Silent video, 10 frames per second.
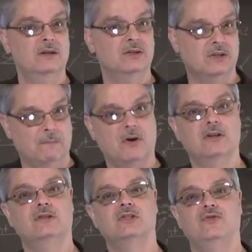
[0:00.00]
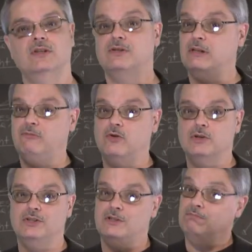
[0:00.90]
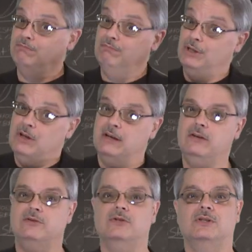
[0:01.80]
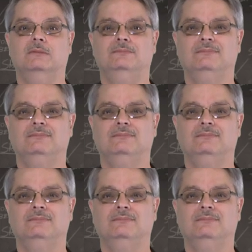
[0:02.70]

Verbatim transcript: Some particles feel some forces, but not others.